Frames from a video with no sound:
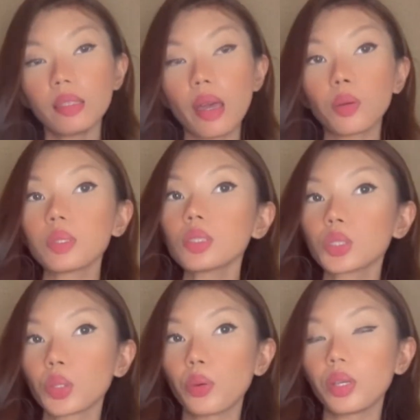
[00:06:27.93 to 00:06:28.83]
I will
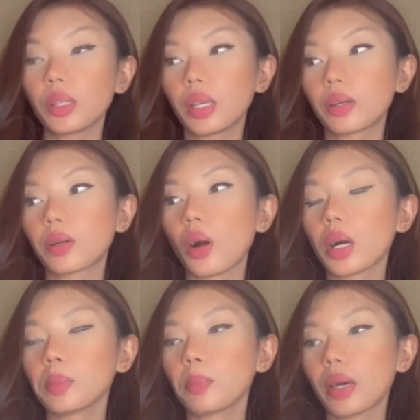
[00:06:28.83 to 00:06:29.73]
show you later on,
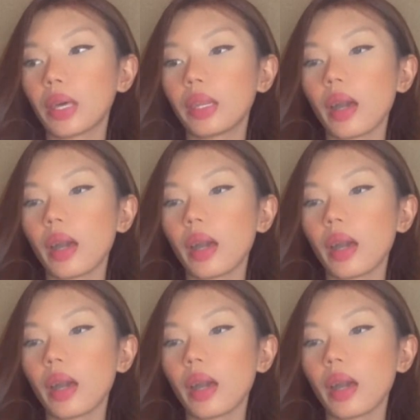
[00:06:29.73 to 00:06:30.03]
but